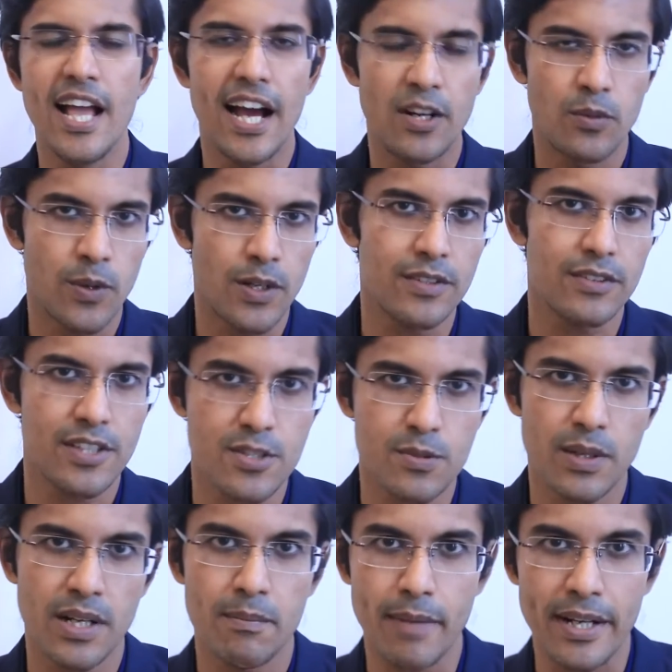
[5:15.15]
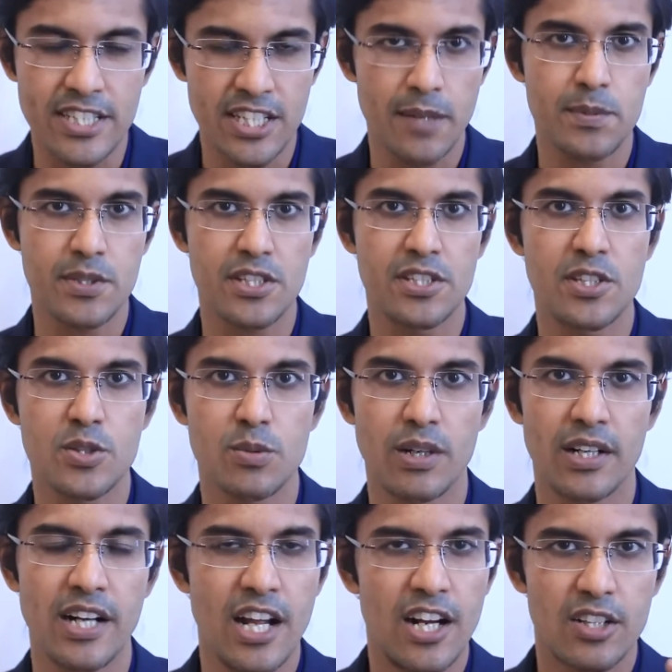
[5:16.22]
And on this one, my tips is this
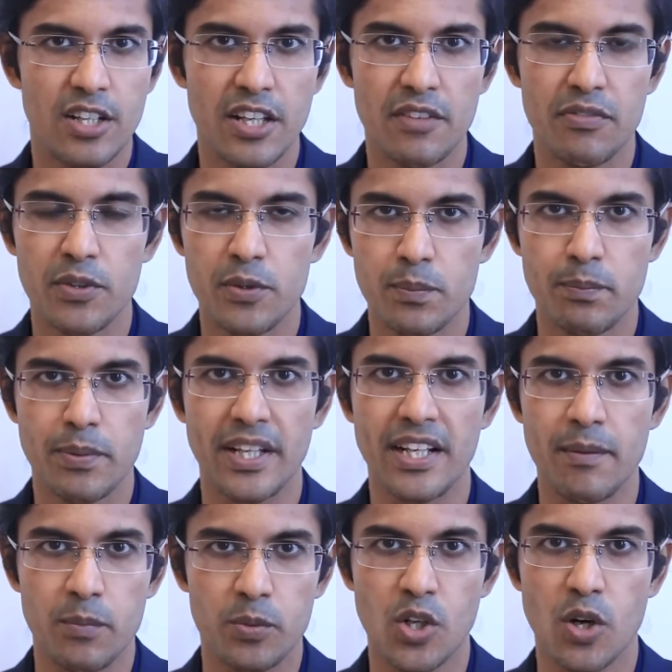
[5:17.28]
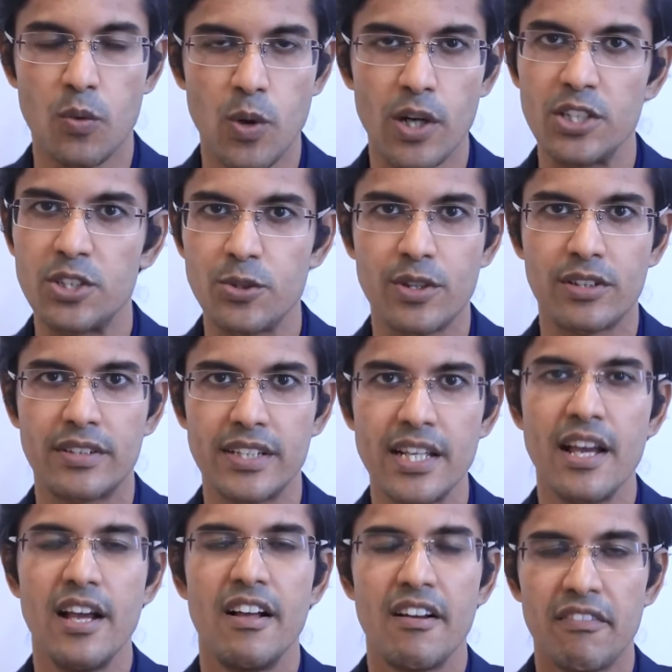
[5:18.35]
one: if you pick up top one, two,
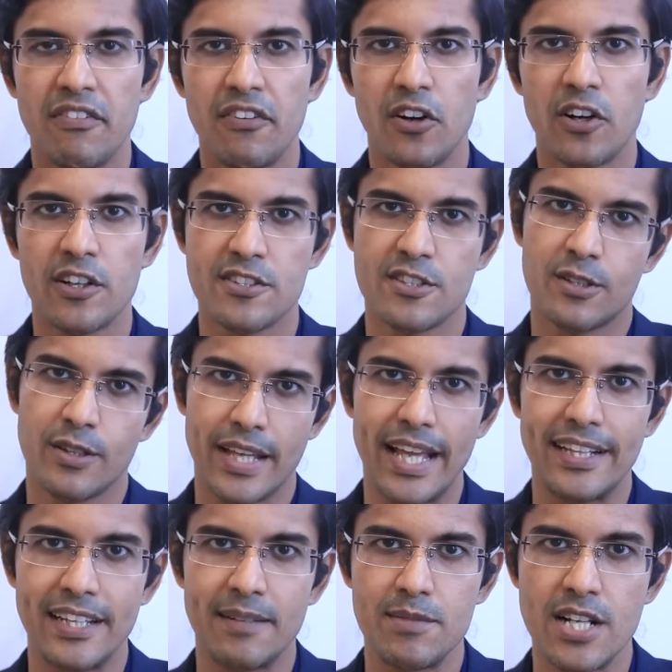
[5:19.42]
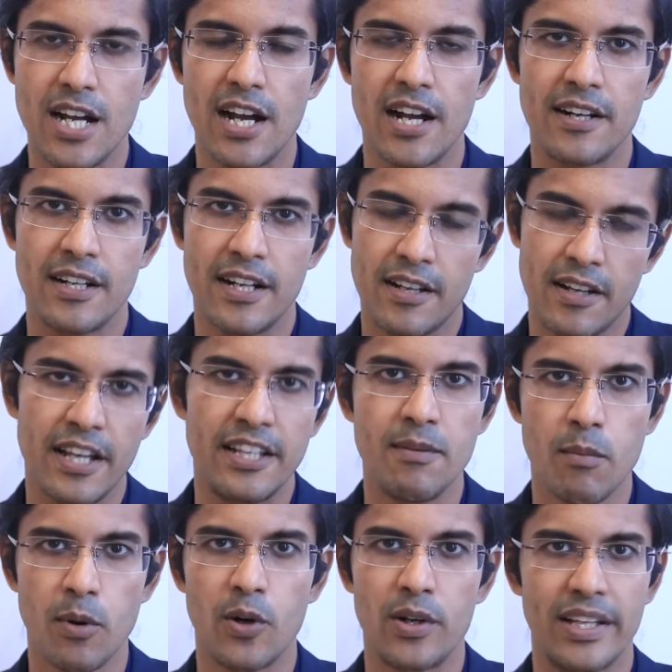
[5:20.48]
three, focus to get them done in the
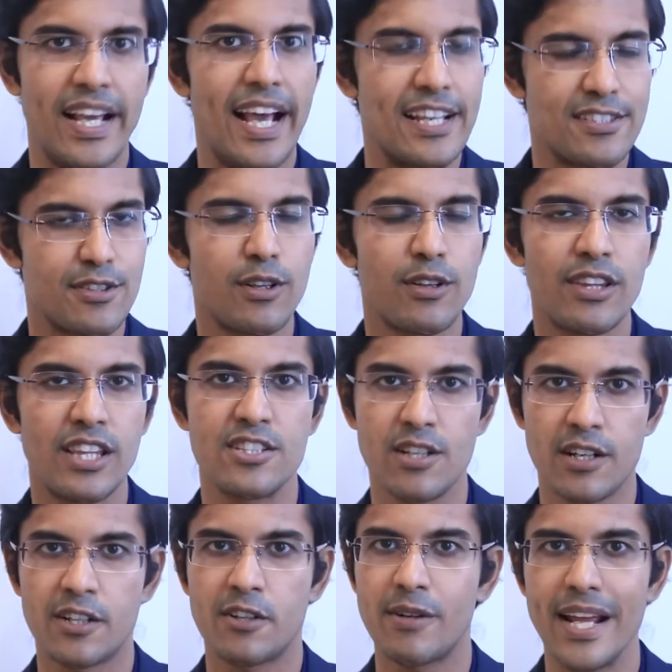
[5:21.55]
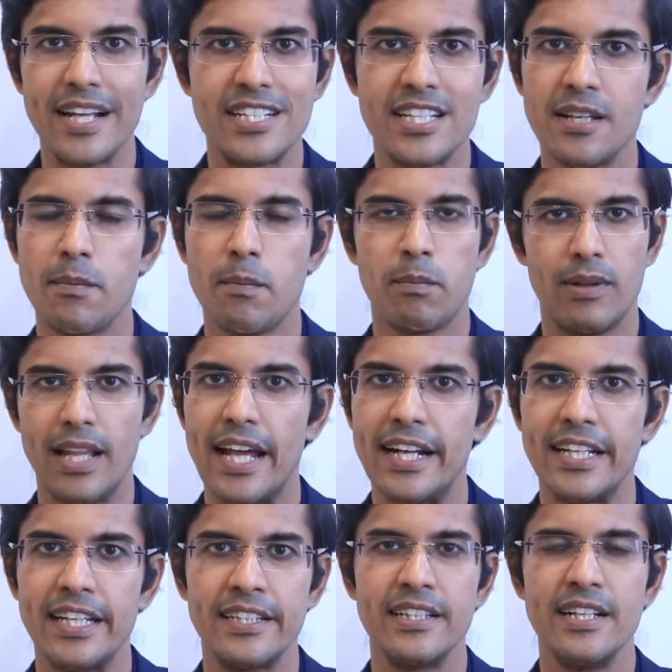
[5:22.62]
morning. As long as these are creative,
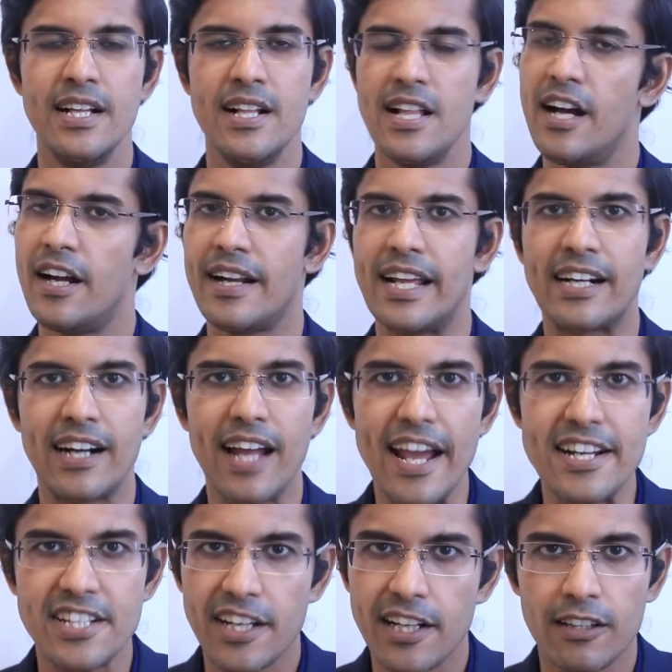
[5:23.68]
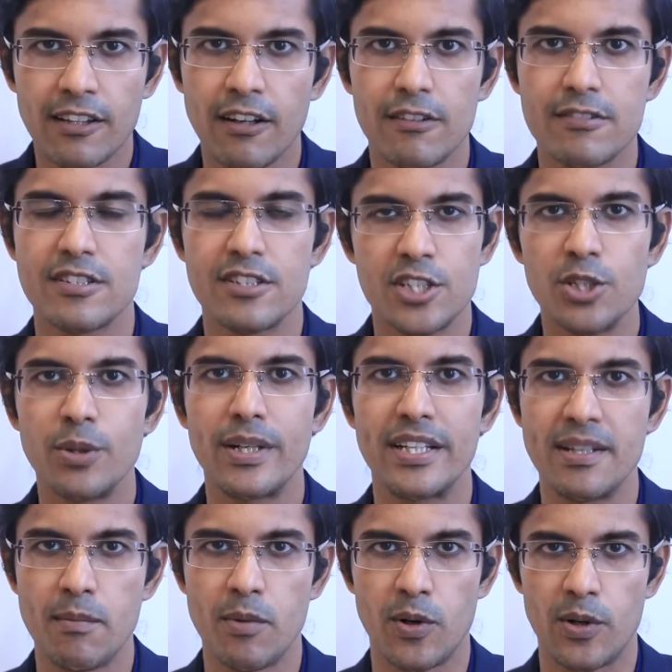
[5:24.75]
planning, and analytical thoughts, do it
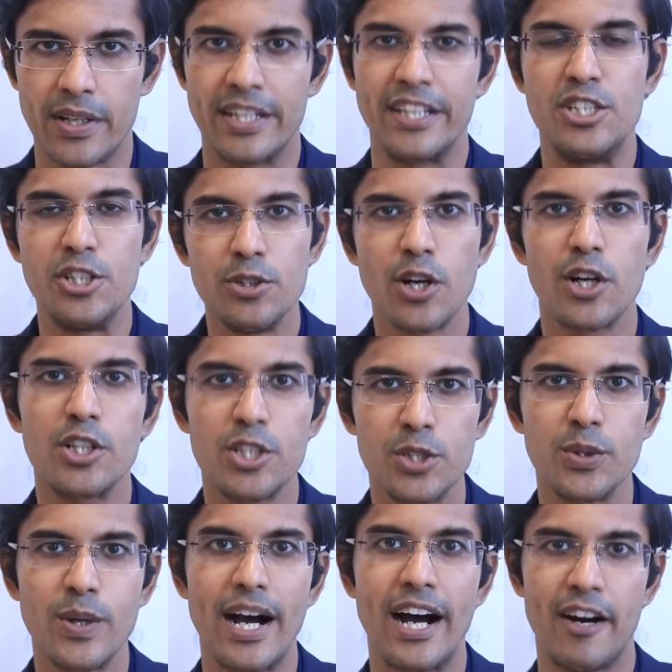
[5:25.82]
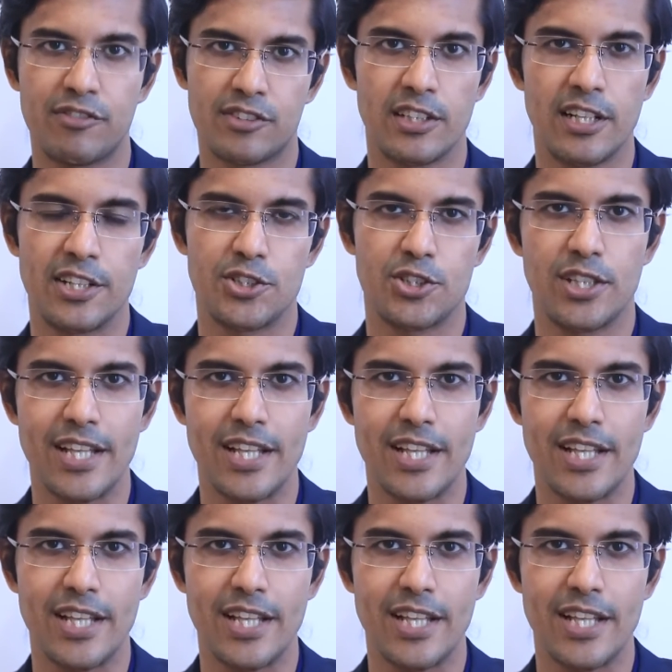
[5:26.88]
in the morning. Do not do after lunch.